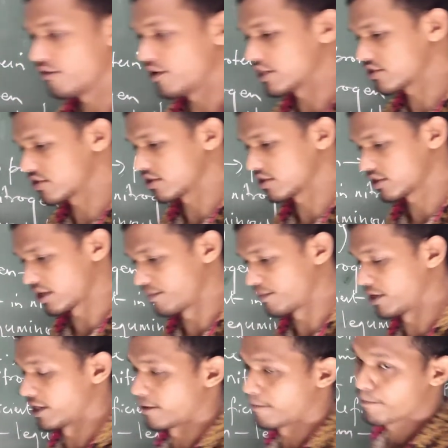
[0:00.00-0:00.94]
first
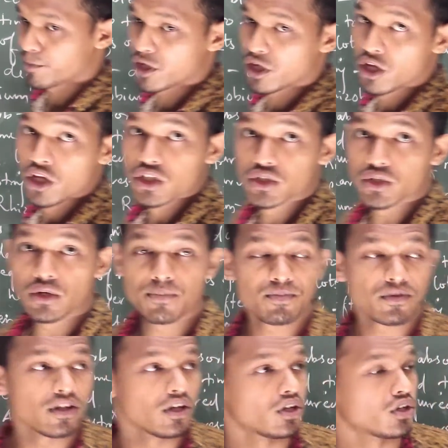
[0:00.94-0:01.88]
chapter.
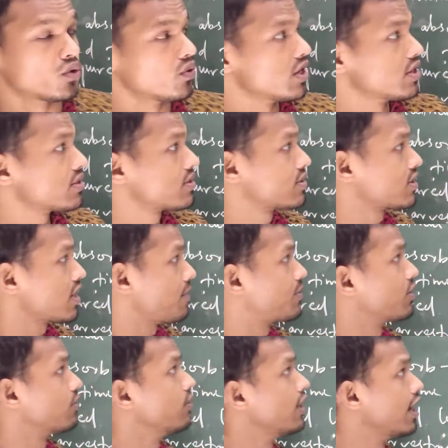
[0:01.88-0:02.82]
So today's
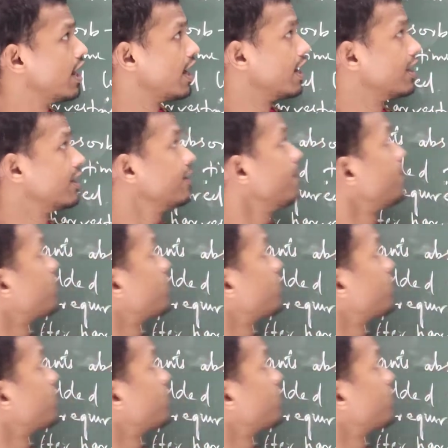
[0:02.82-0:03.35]
chapter will learn